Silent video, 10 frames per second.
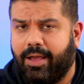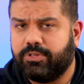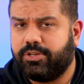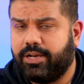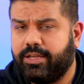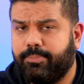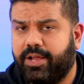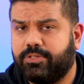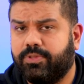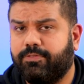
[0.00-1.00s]
was really
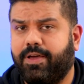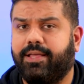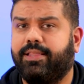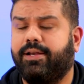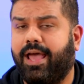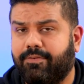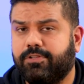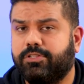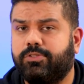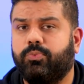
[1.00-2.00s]
impressed with the fact that
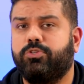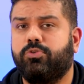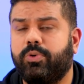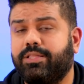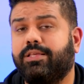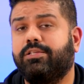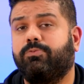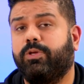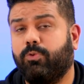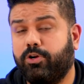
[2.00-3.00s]
Havells was doing this
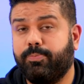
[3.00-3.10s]
with water